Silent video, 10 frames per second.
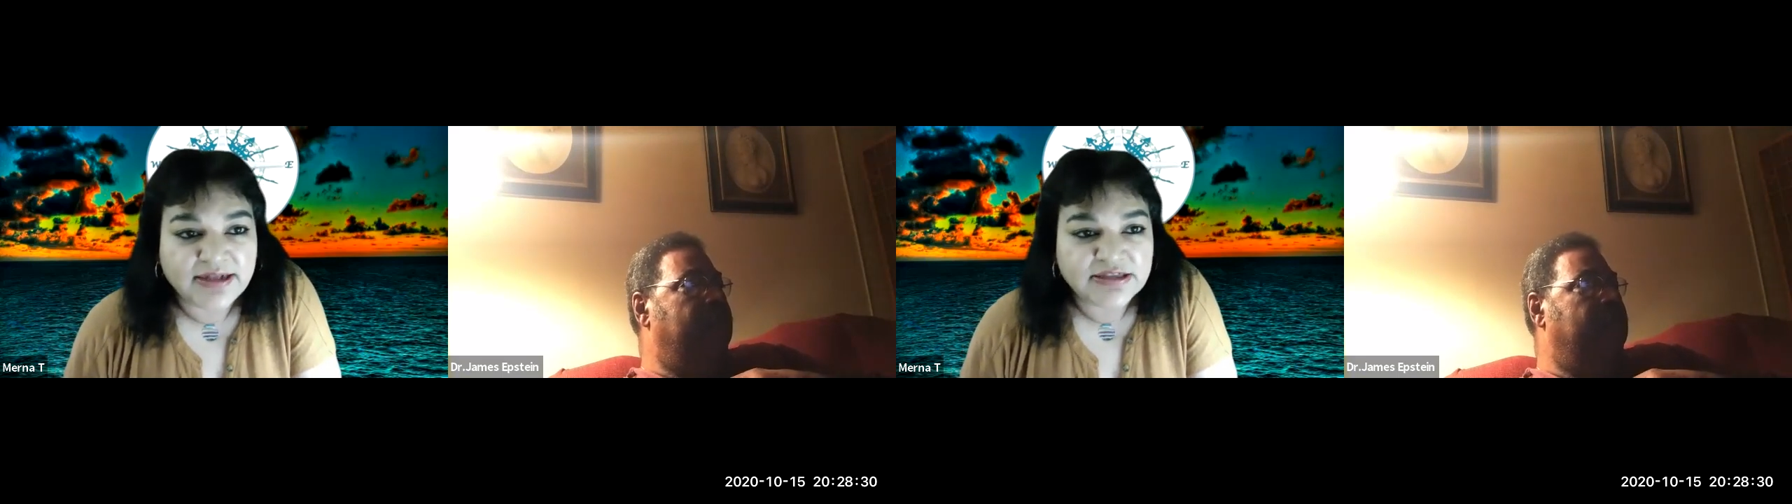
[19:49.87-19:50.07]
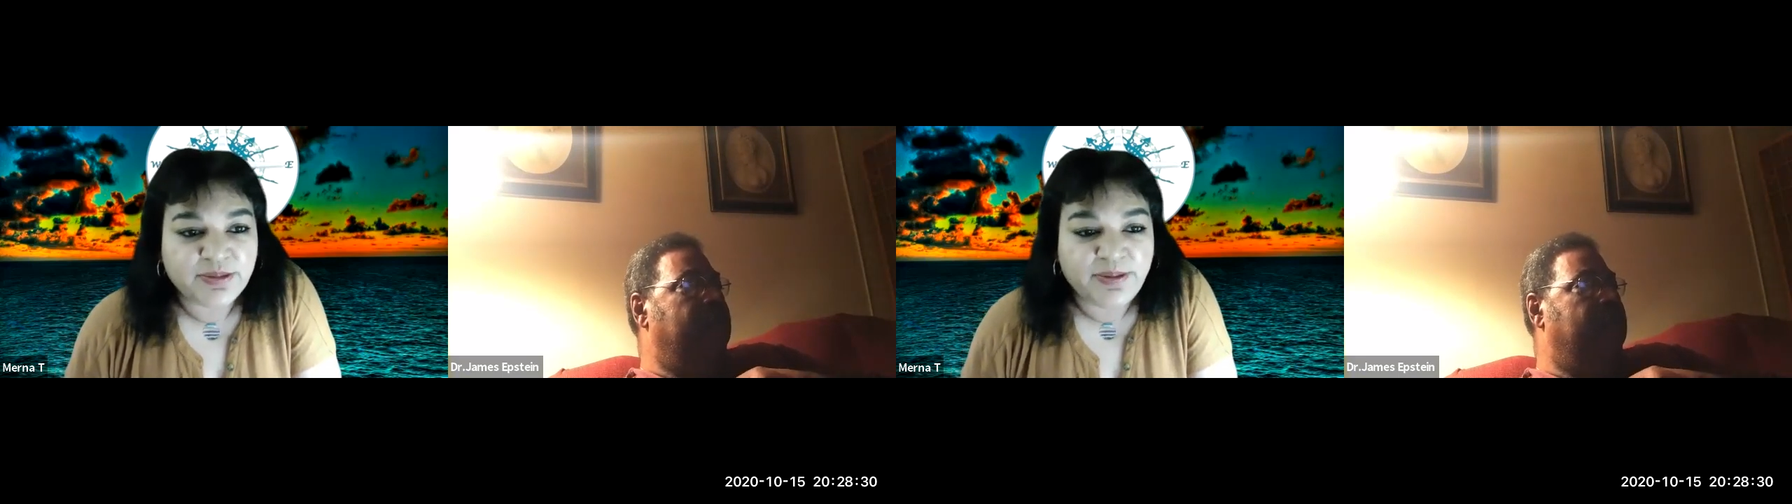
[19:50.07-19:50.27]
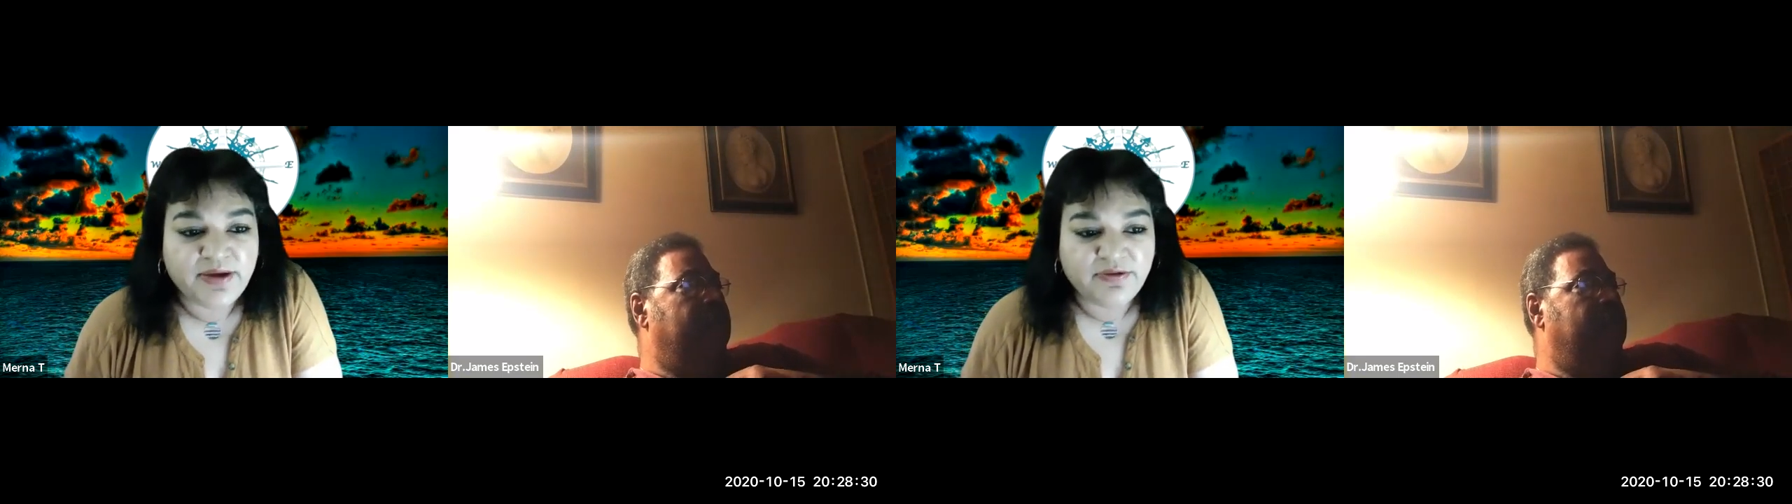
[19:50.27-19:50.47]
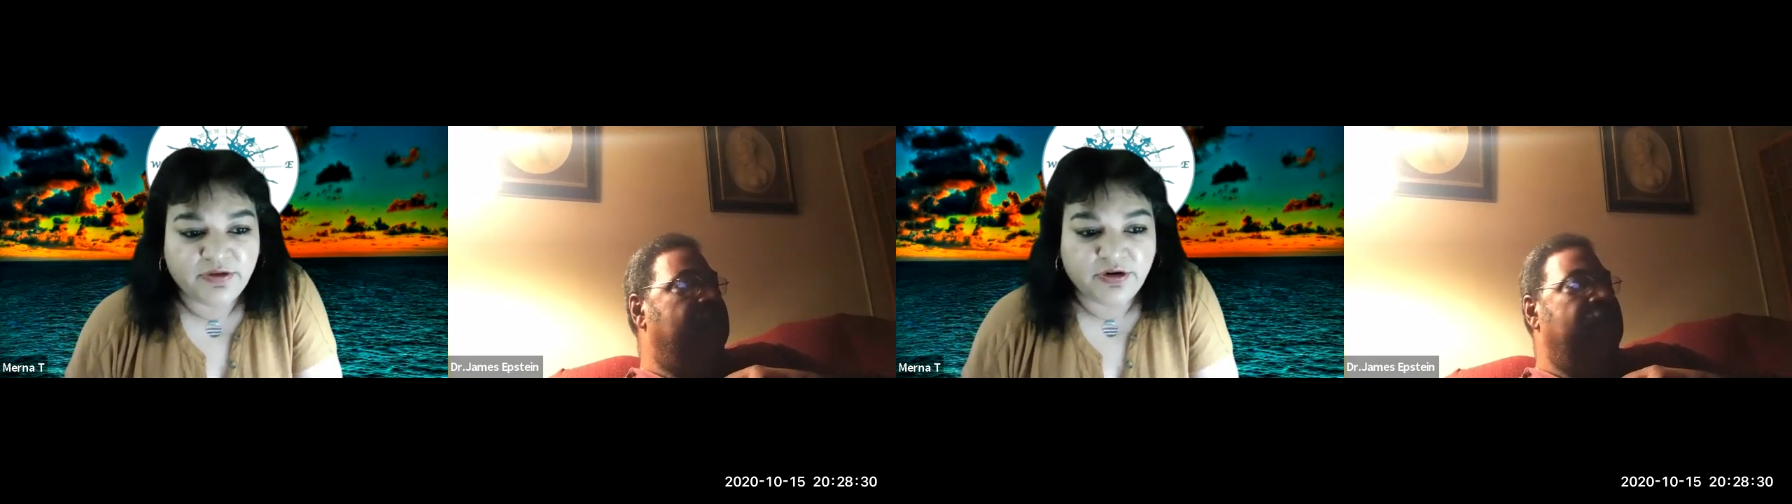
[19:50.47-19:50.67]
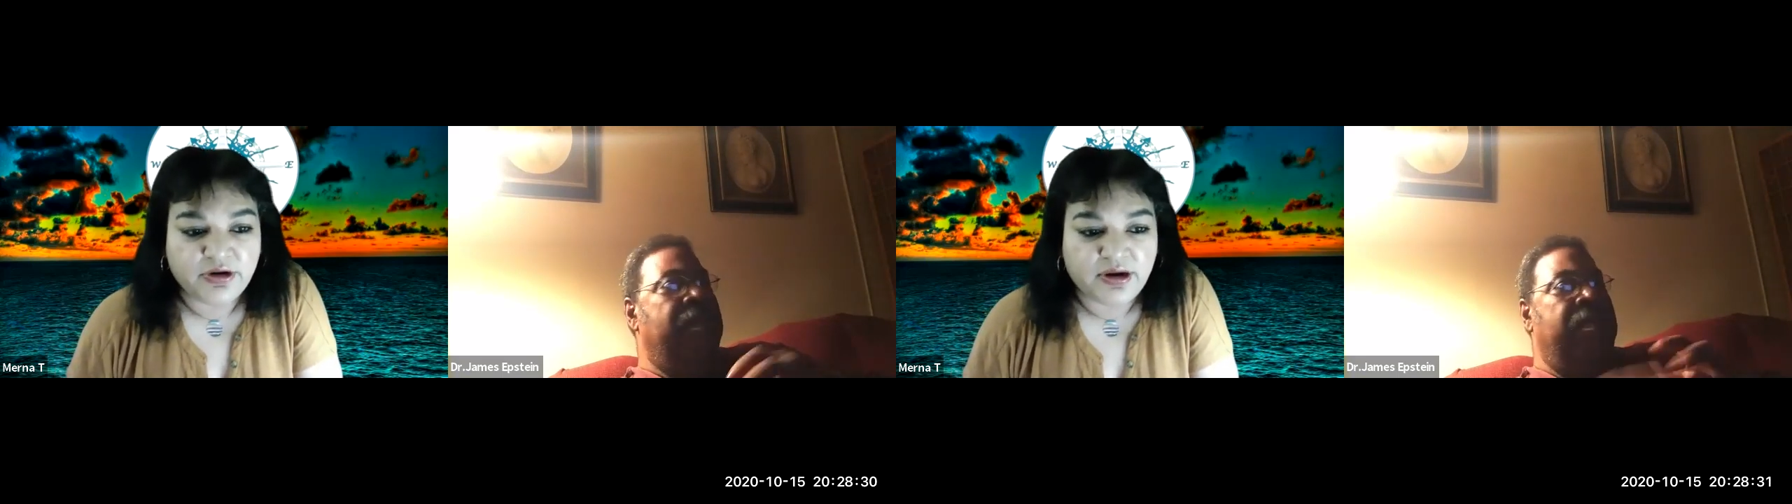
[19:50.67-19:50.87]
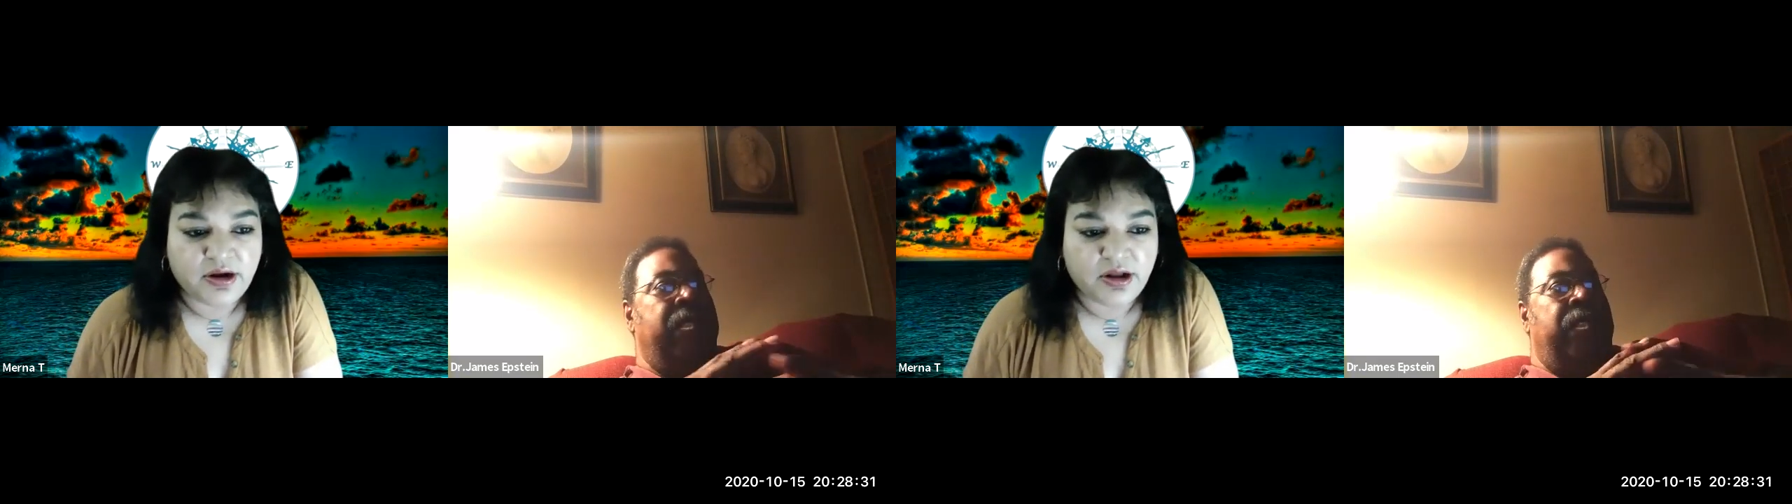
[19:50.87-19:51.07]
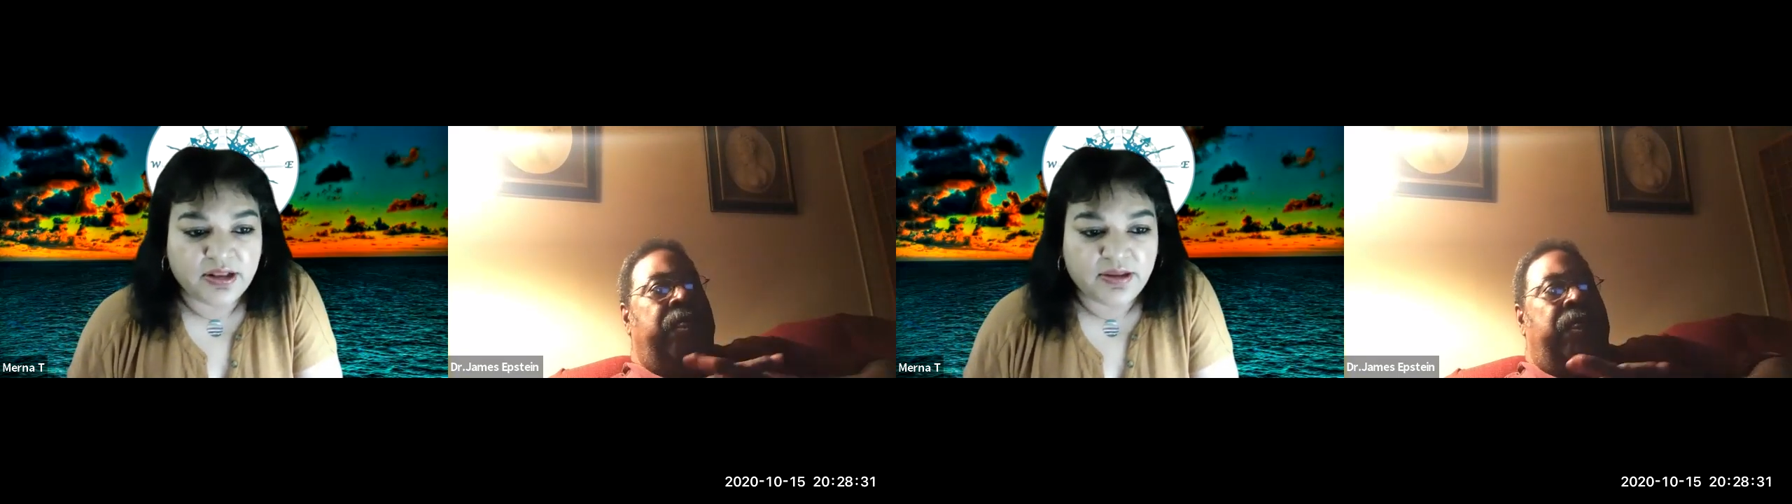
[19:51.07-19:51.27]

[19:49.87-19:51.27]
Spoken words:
speak for all of them,